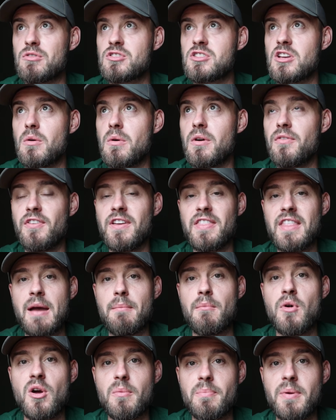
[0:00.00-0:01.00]
so I think that
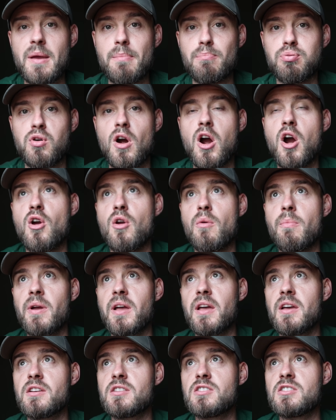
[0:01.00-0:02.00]
might be a pro,
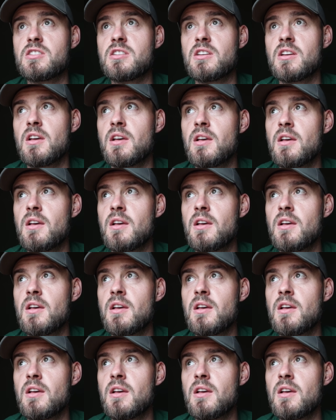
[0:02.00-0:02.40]
because